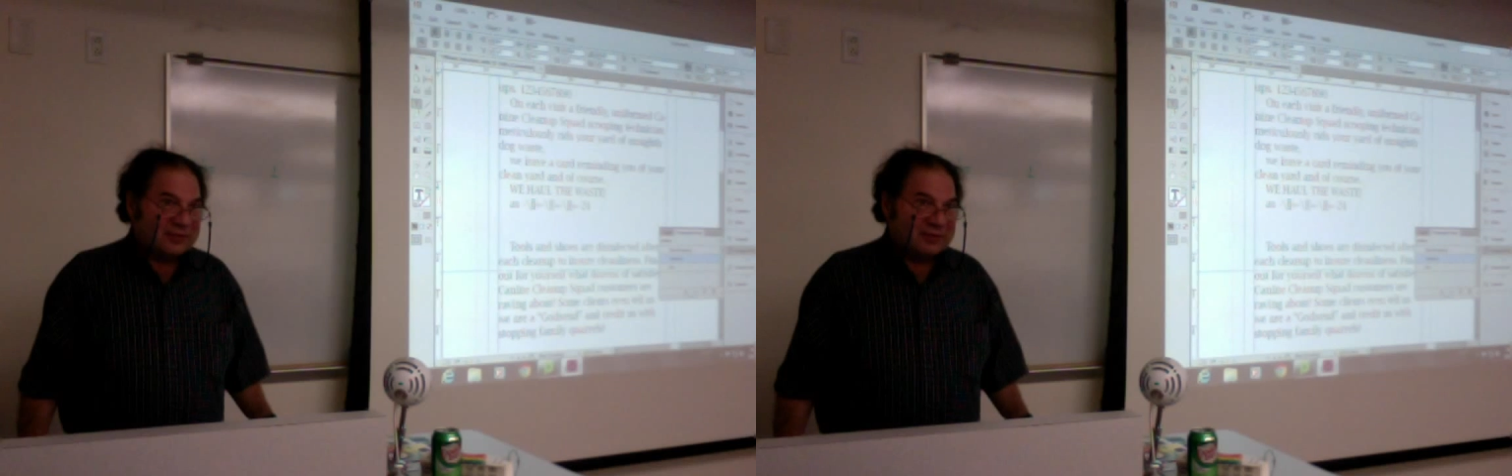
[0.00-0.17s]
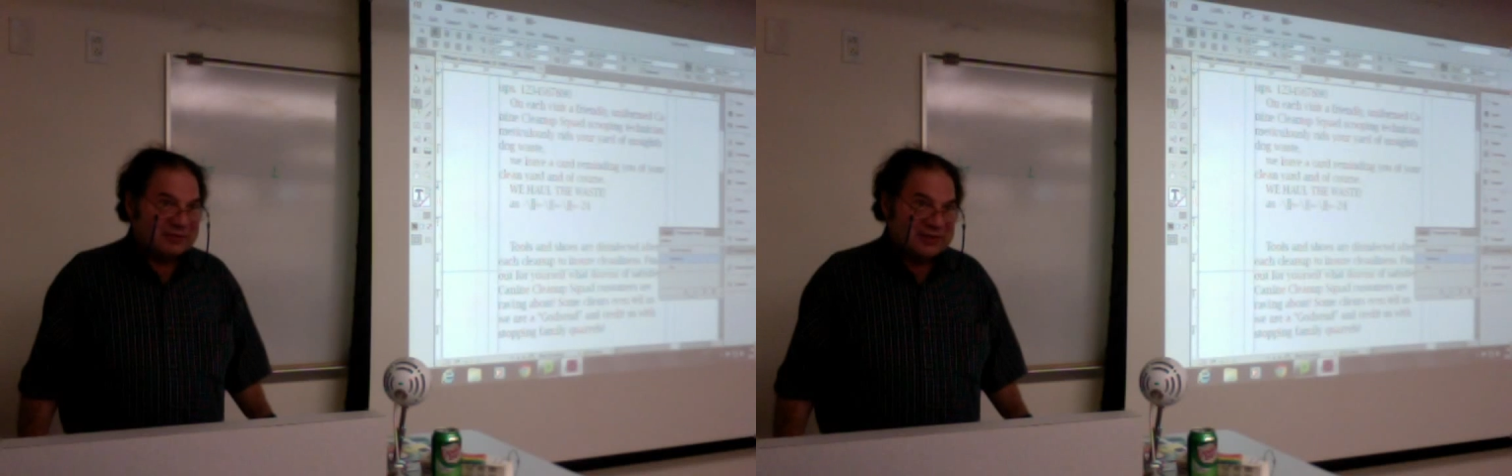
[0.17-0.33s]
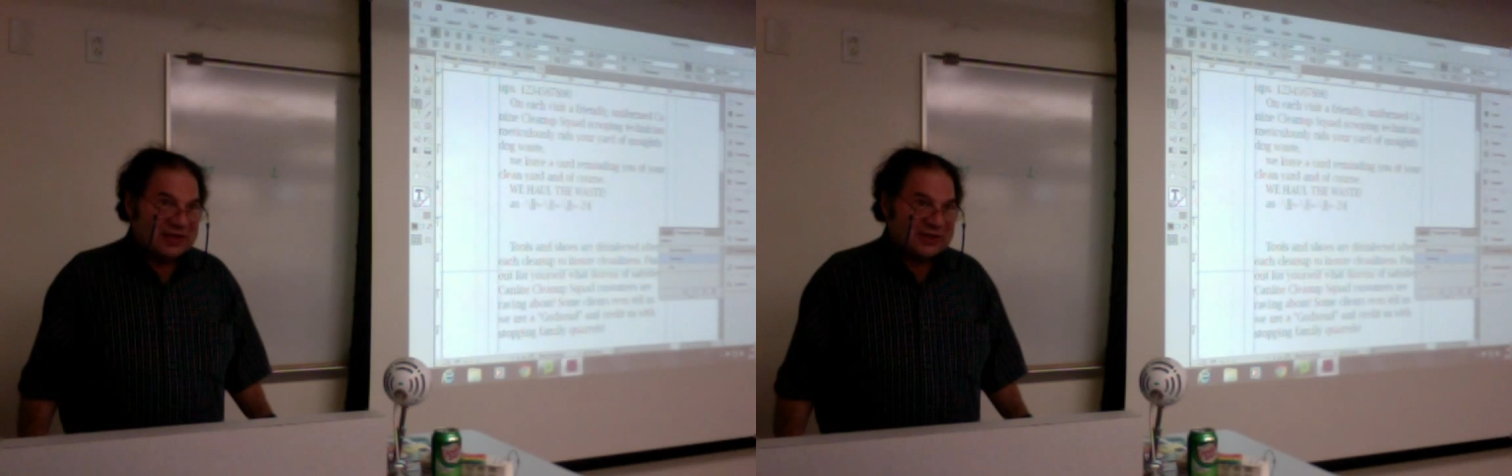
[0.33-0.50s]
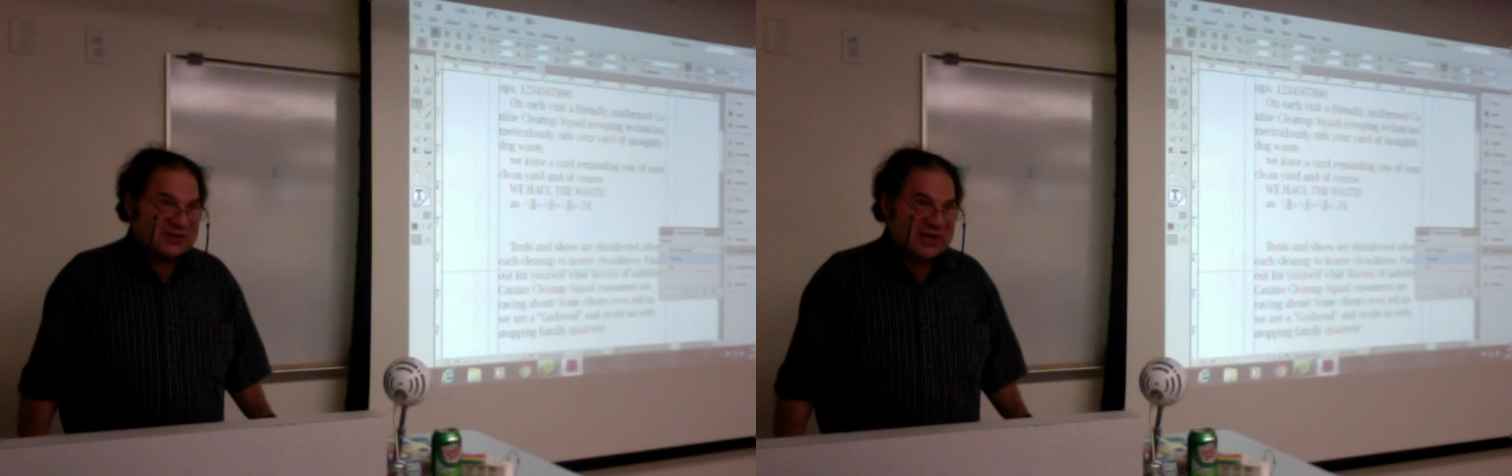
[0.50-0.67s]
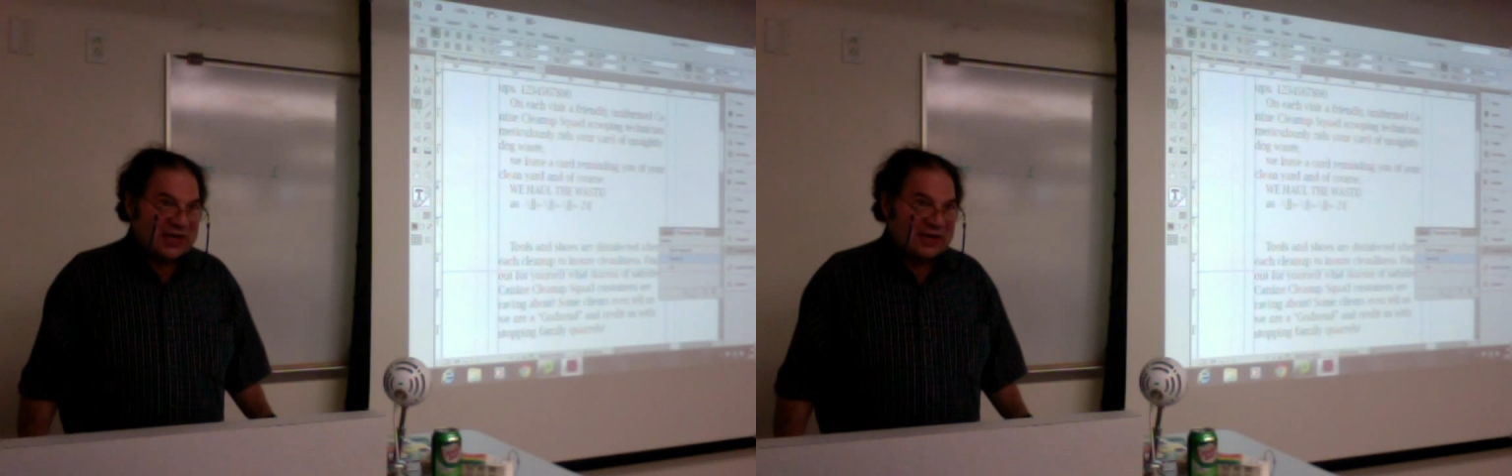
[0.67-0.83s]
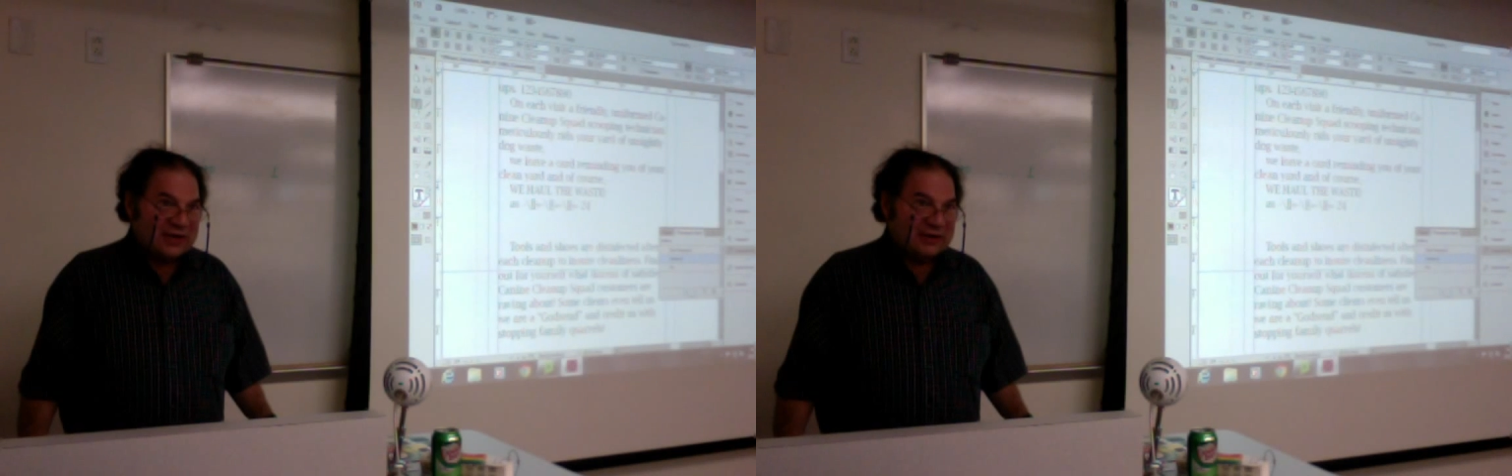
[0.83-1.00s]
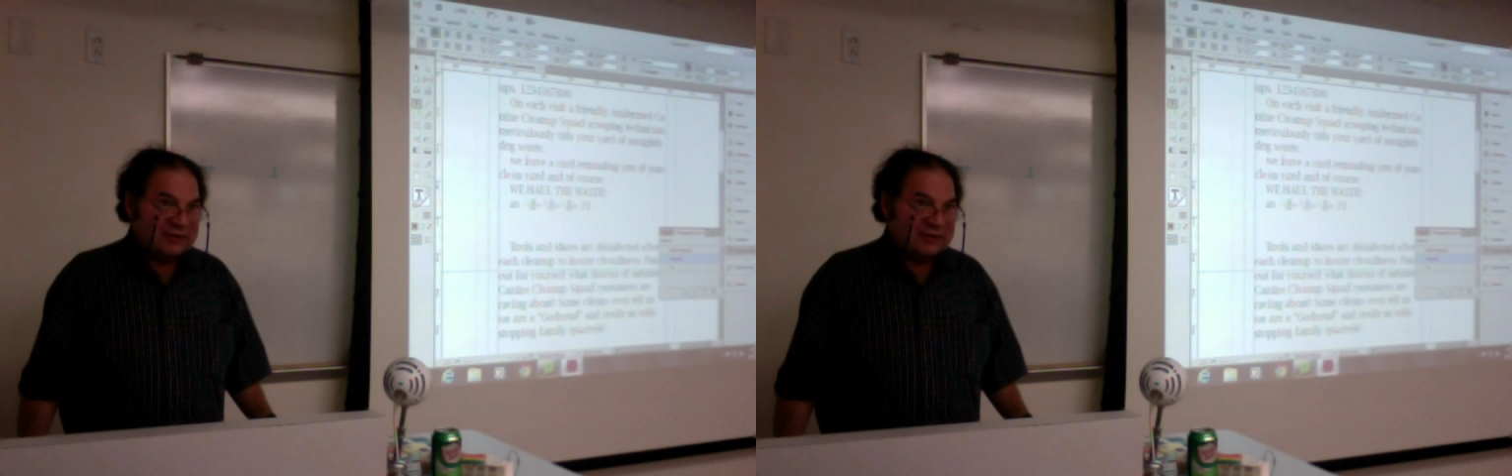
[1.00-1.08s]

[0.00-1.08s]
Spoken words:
Wasn't that exciting?